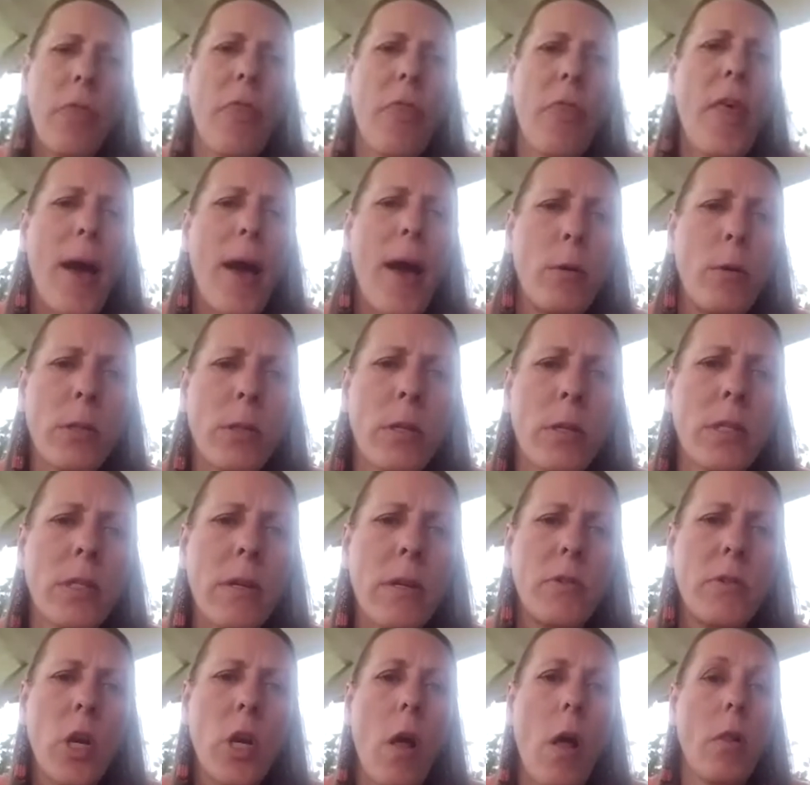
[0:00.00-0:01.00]
thousands
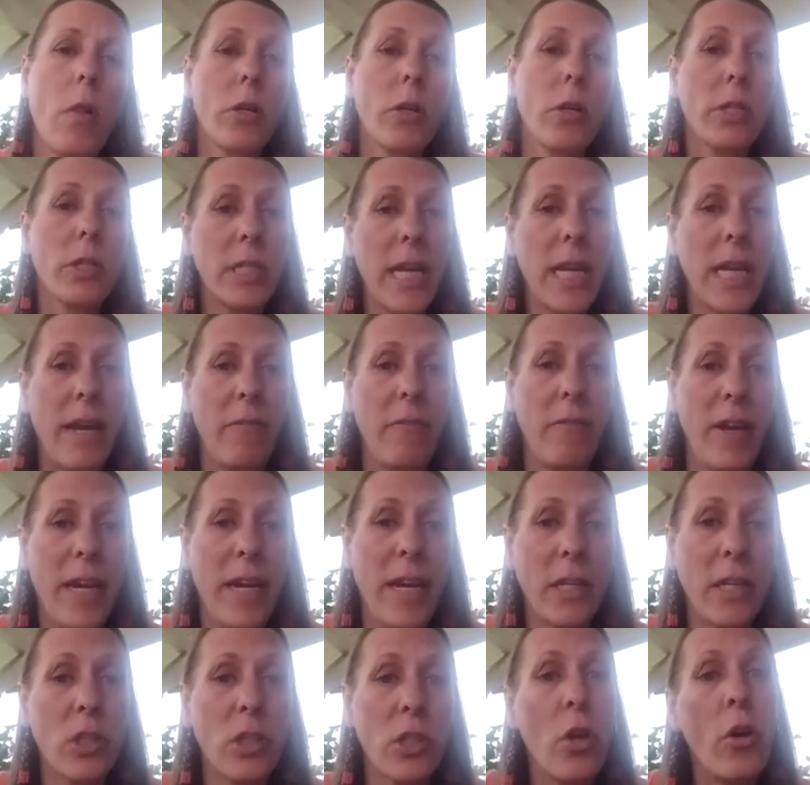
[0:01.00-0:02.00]
of dollars
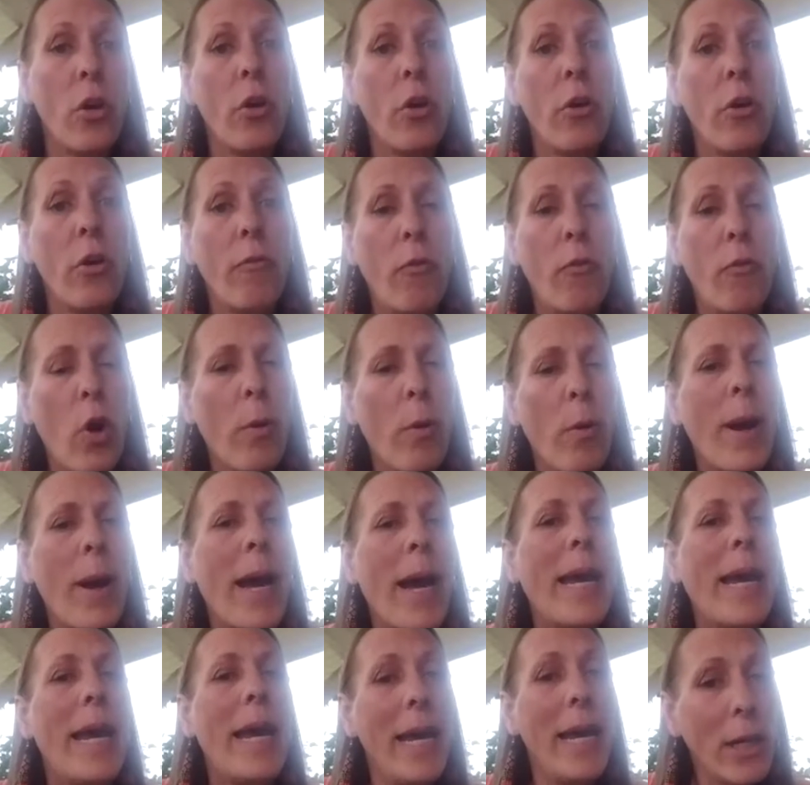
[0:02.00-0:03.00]
savings for
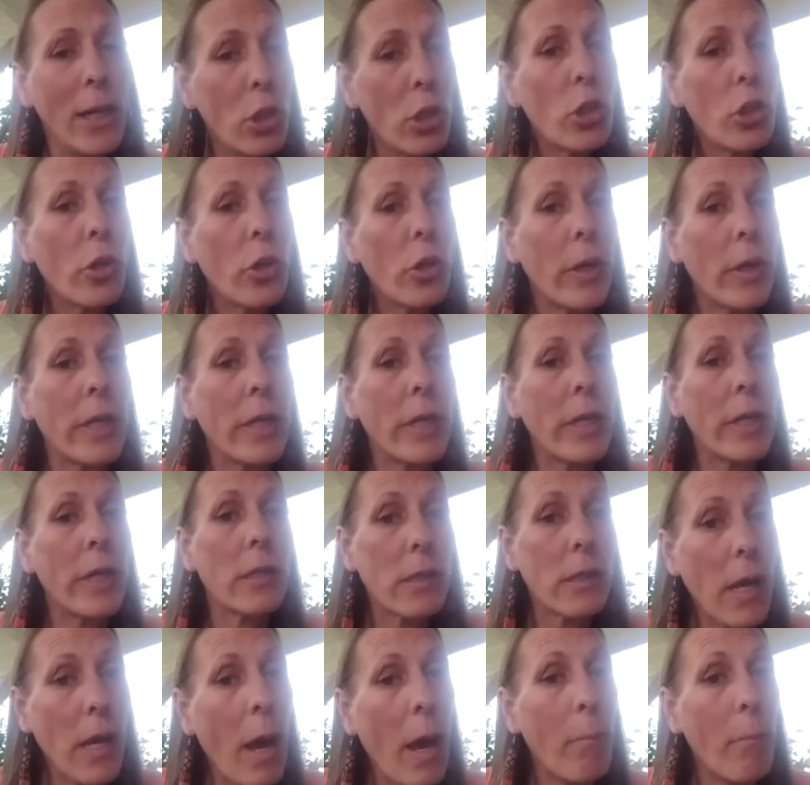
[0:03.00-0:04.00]
my
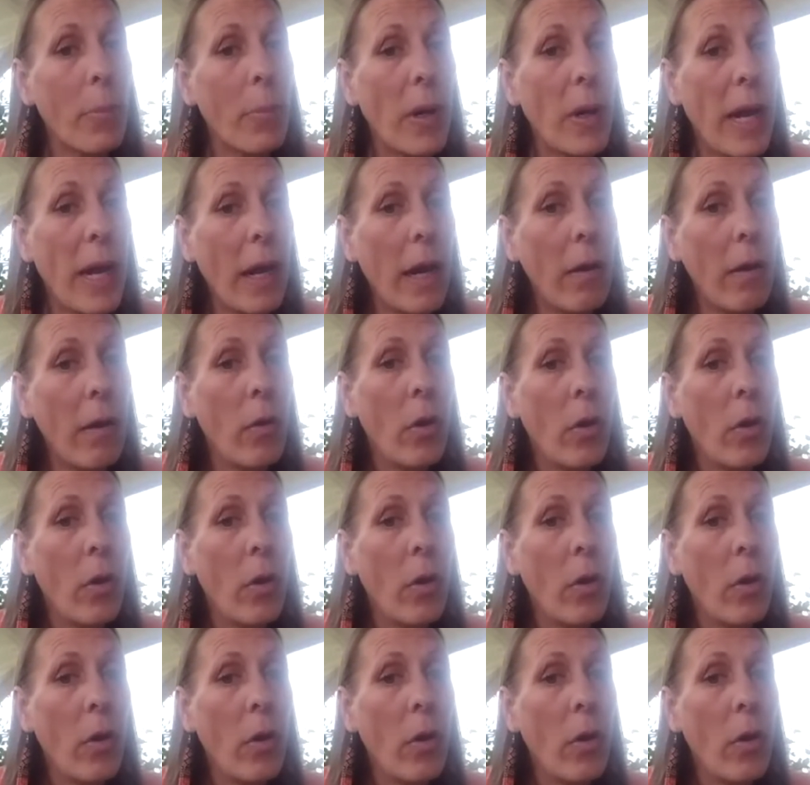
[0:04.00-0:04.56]
insurance company.